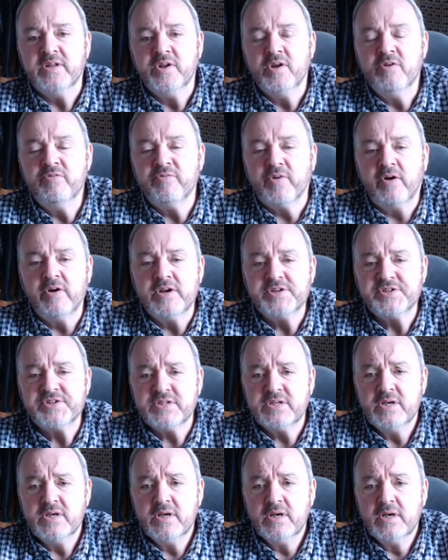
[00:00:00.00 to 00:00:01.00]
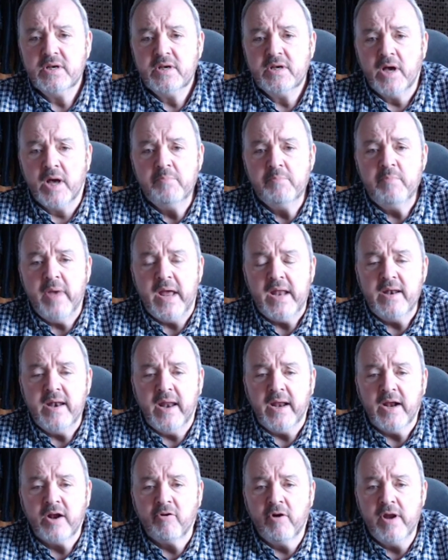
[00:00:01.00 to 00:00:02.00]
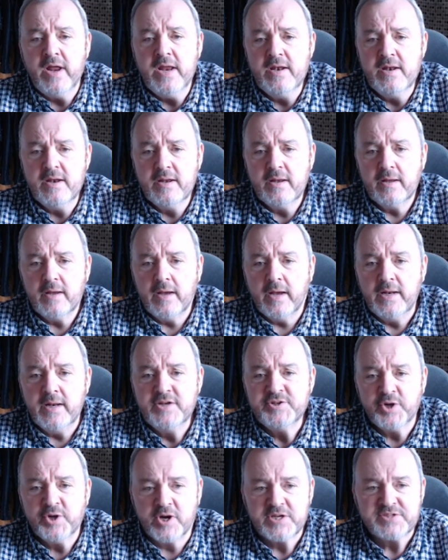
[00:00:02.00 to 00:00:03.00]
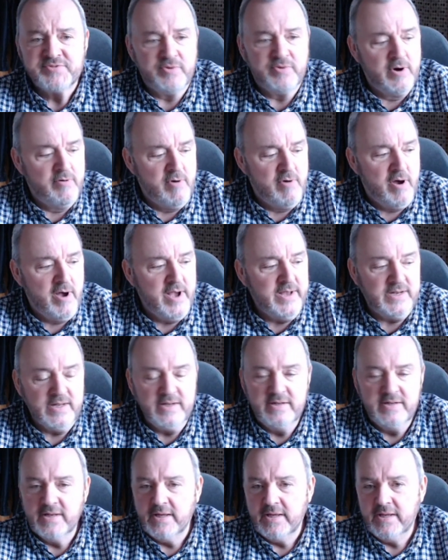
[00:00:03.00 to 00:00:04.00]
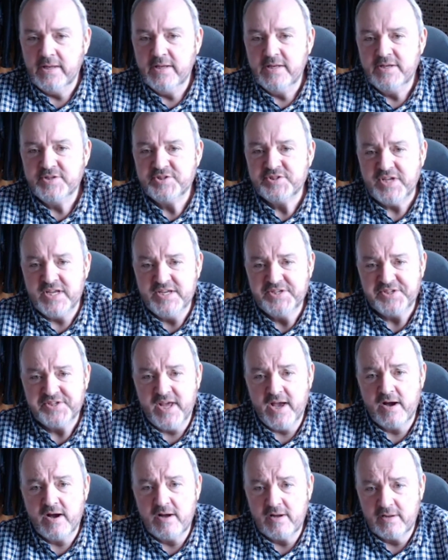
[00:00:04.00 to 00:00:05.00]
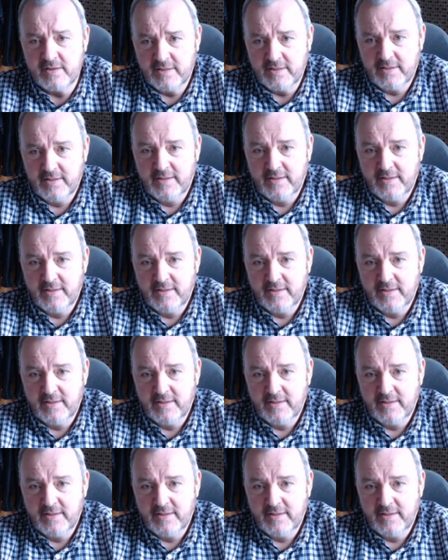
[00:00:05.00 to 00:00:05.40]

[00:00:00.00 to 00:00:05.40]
in the New Forest and met Nick Green, and he took us for a ride in the TCR